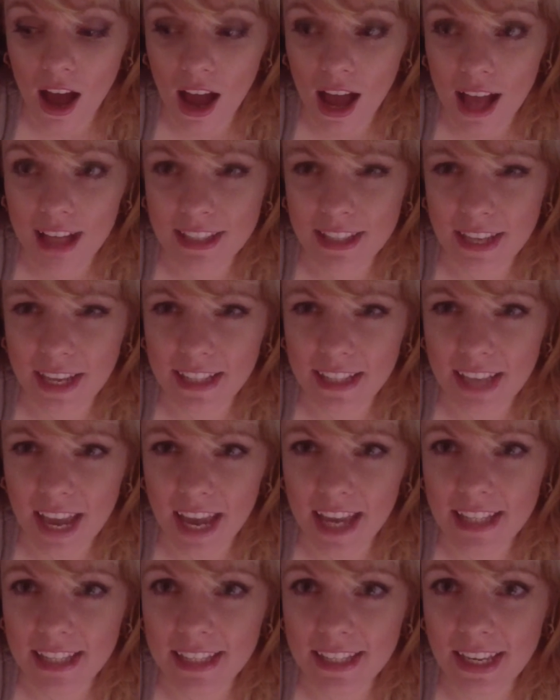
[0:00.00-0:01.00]
And did I
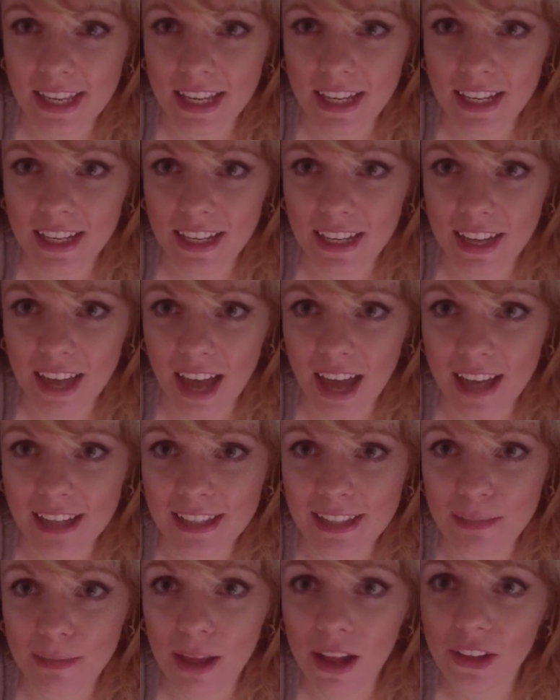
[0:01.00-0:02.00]
taste it? I
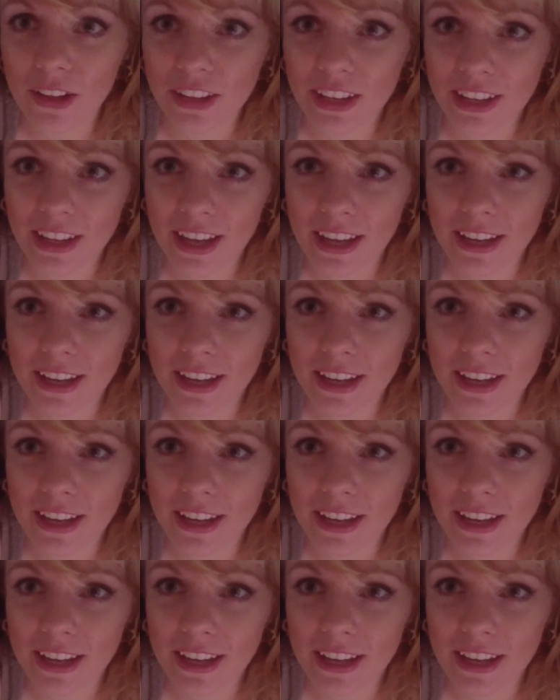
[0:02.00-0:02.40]
smelled it.